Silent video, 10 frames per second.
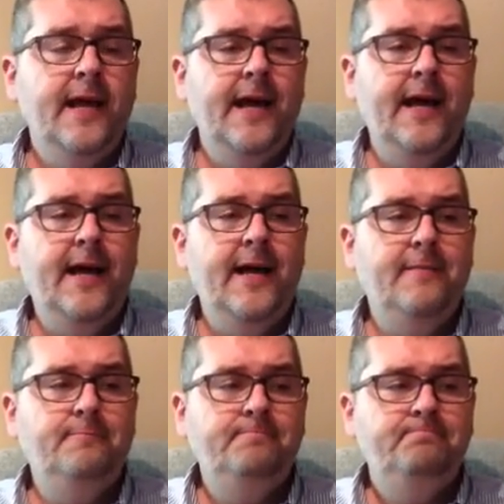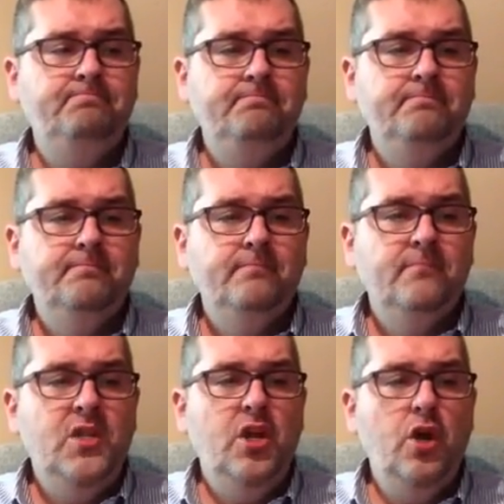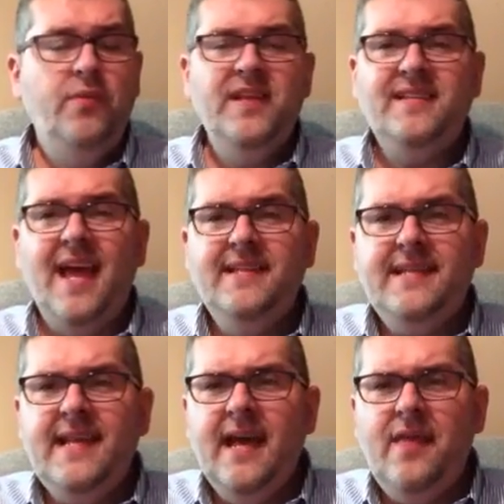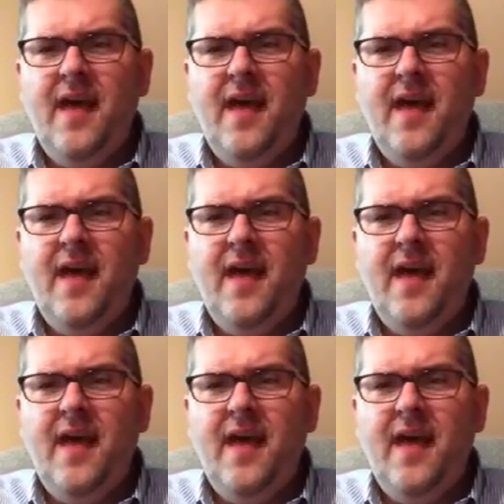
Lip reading: this idea